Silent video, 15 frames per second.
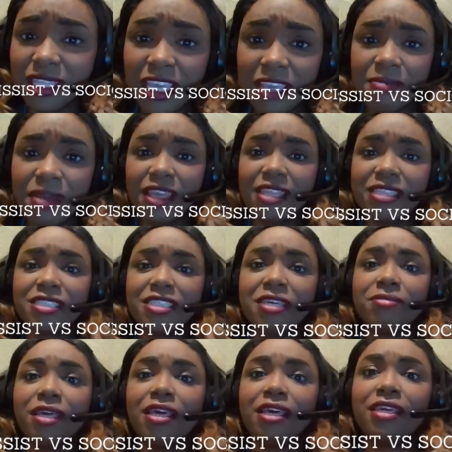He made it
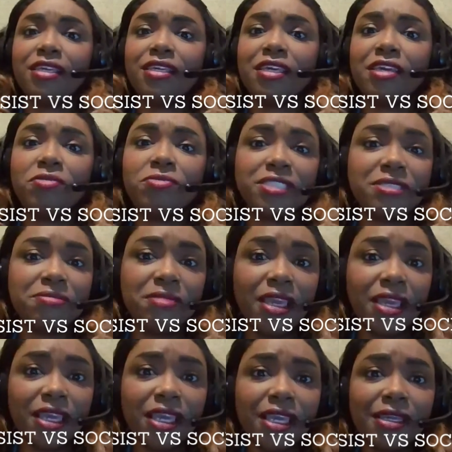seem like it was me.